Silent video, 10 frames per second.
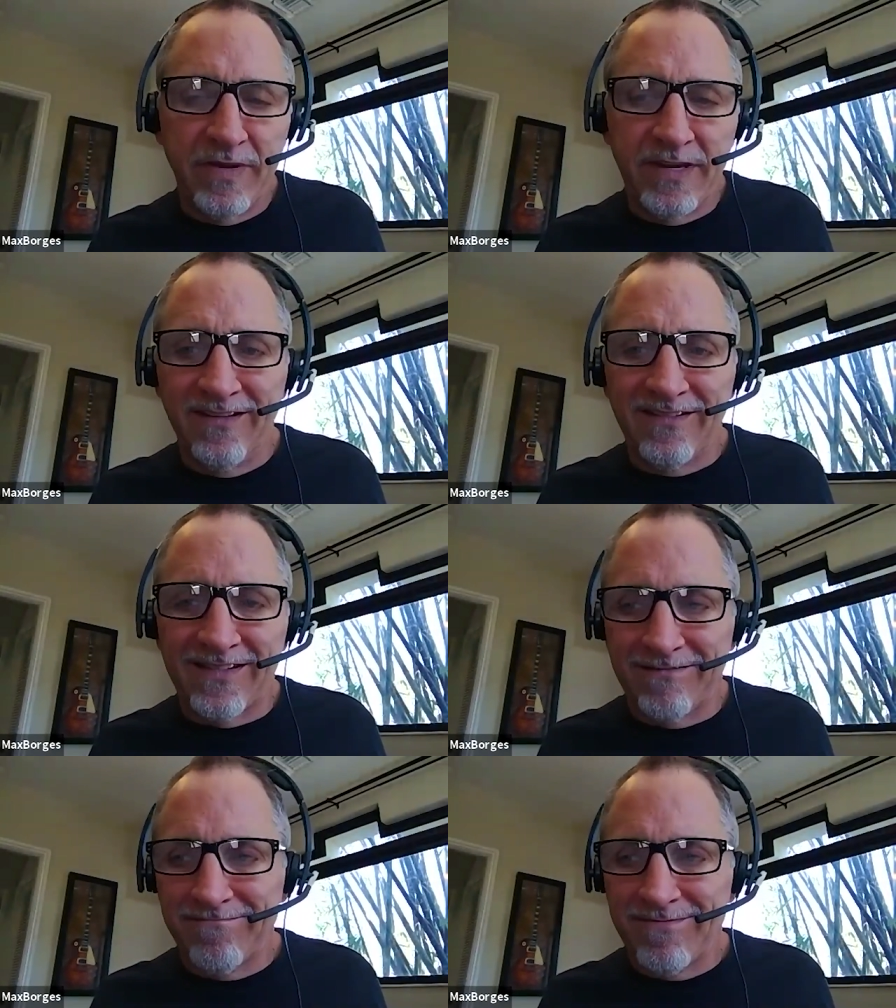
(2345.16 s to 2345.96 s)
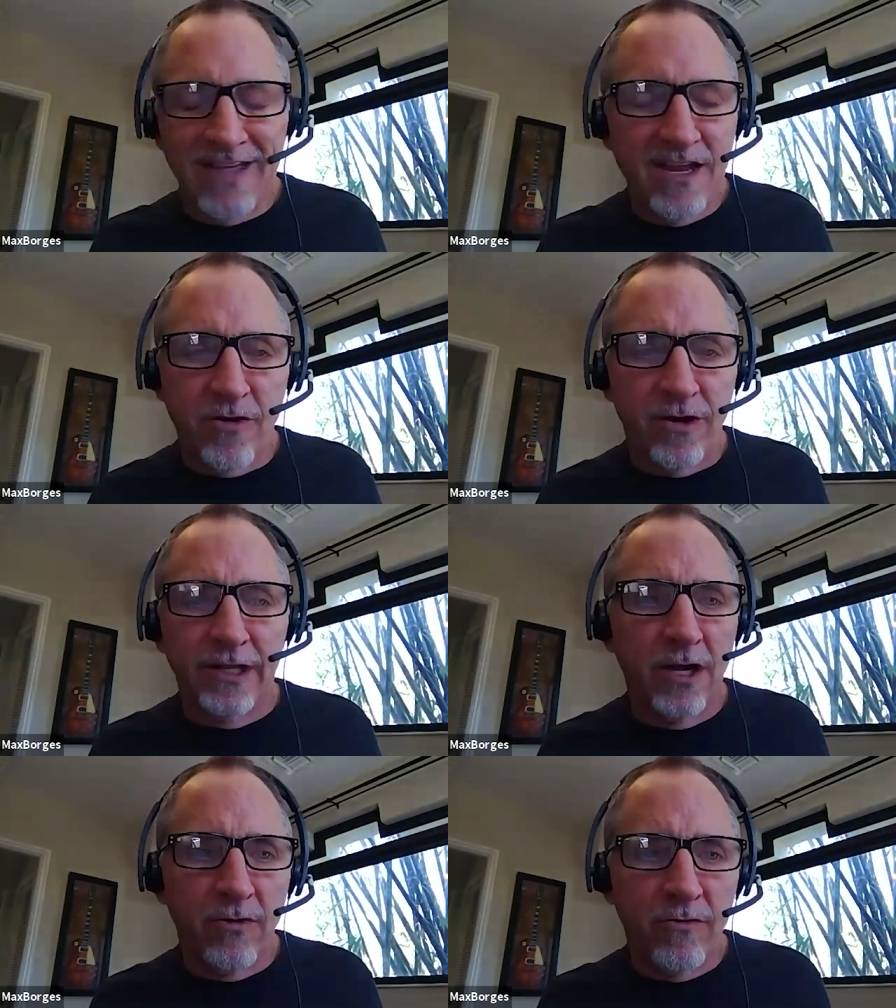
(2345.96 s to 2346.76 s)
because then you're
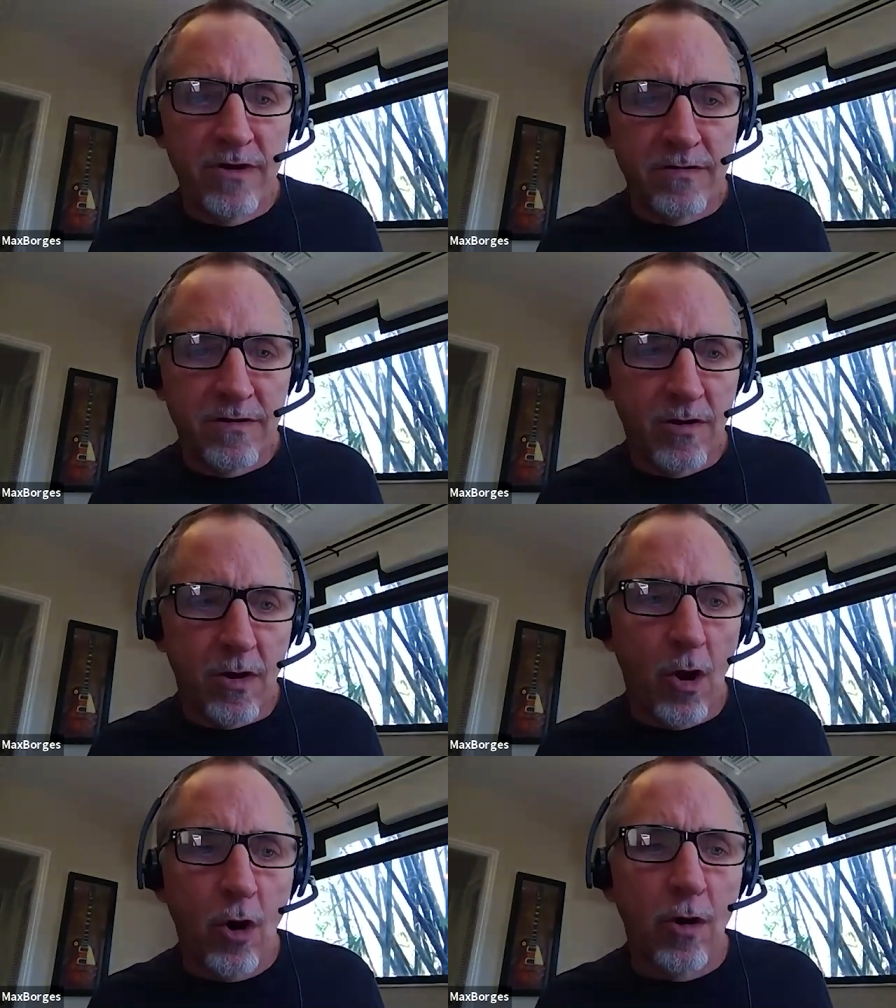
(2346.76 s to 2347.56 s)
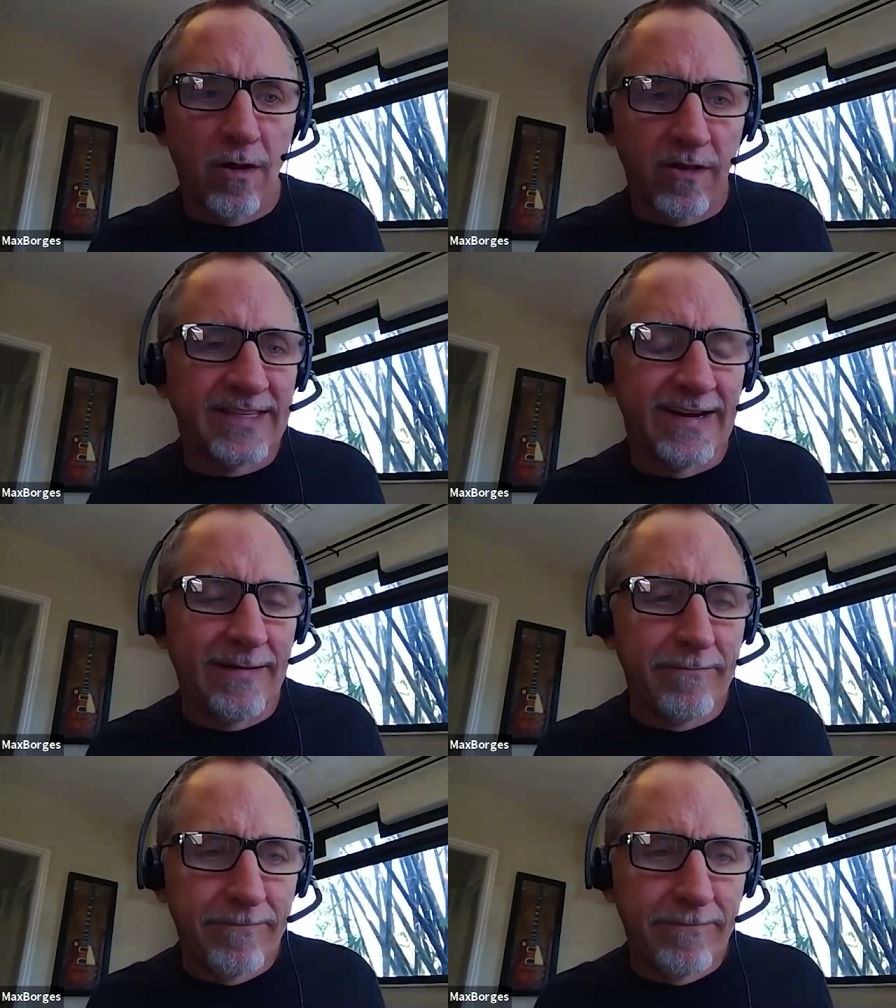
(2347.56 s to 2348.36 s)
alone all the
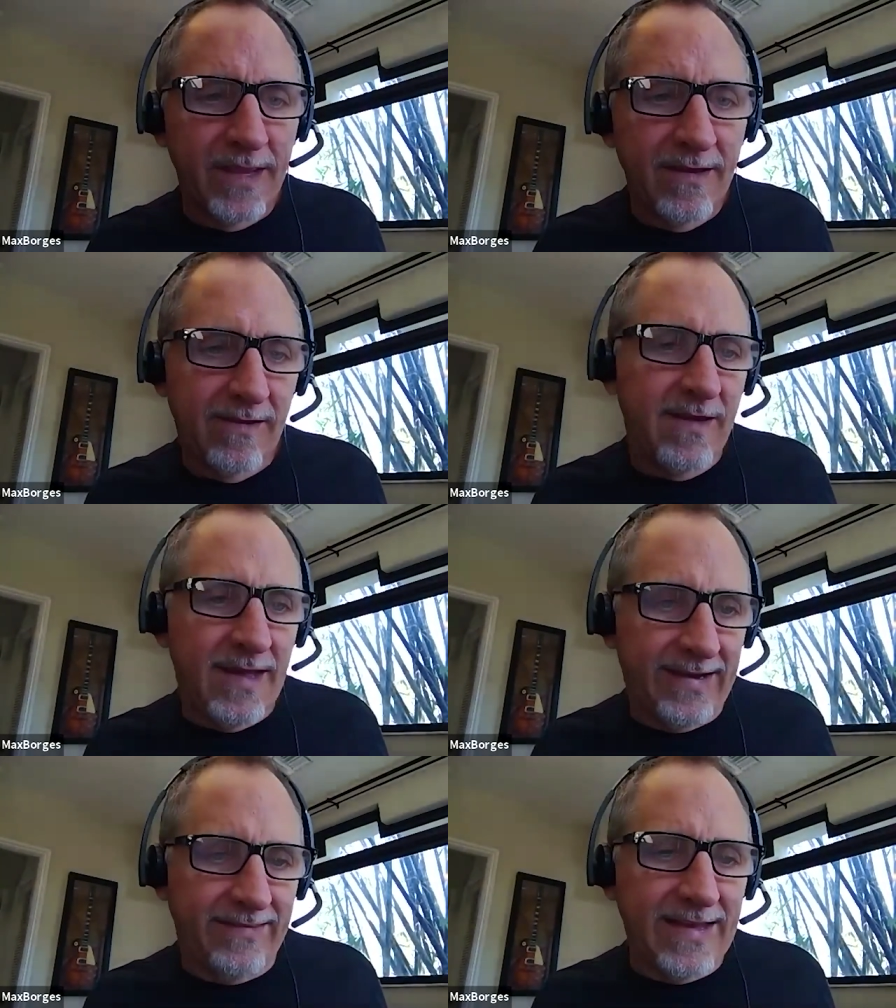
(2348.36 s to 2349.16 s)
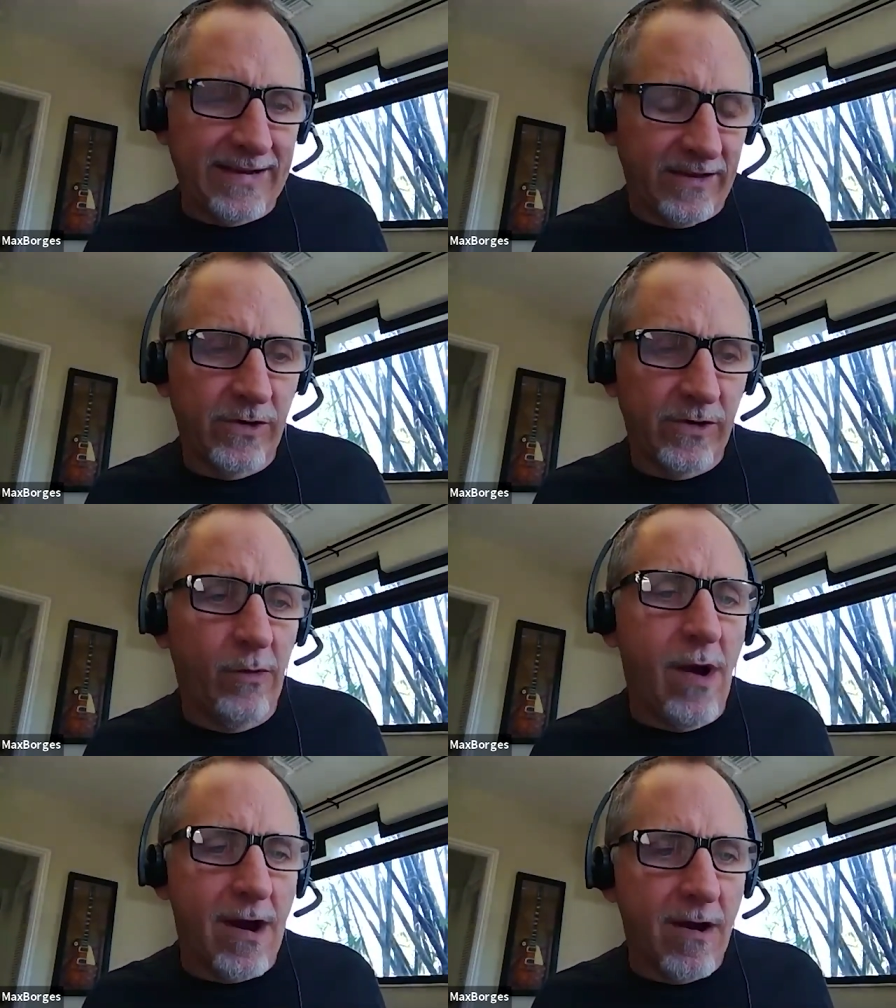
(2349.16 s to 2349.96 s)
time and that can really
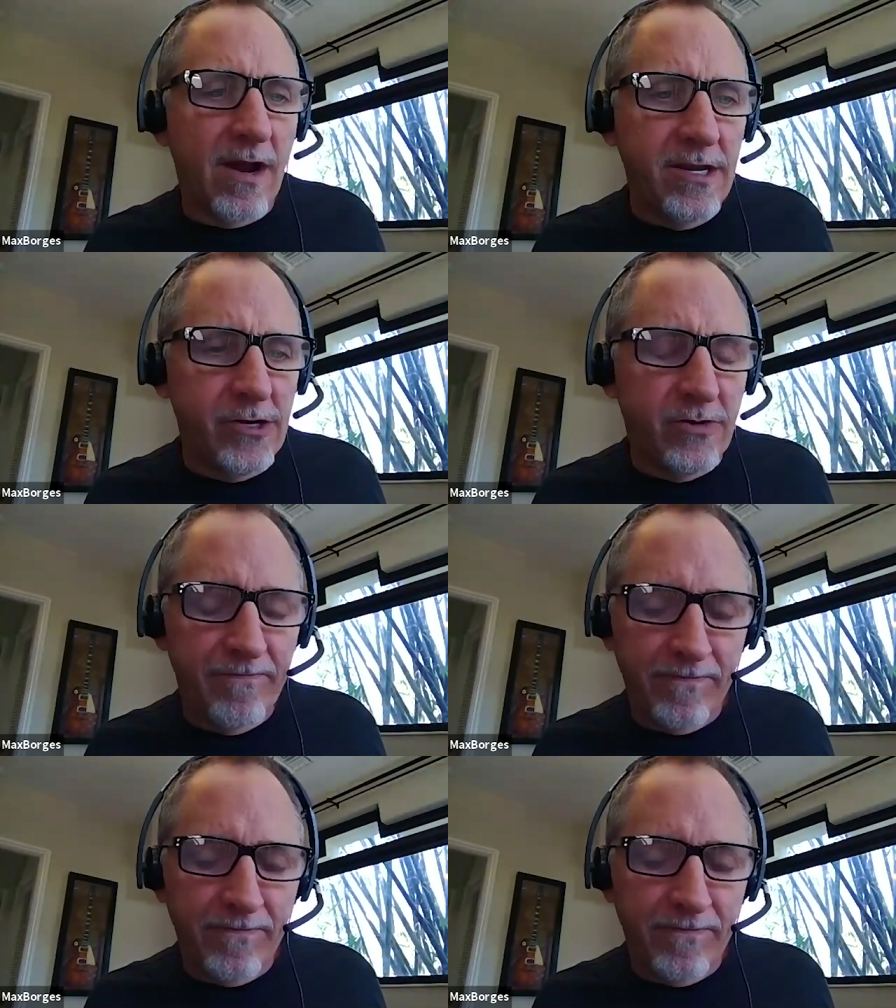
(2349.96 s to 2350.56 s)
wear on you.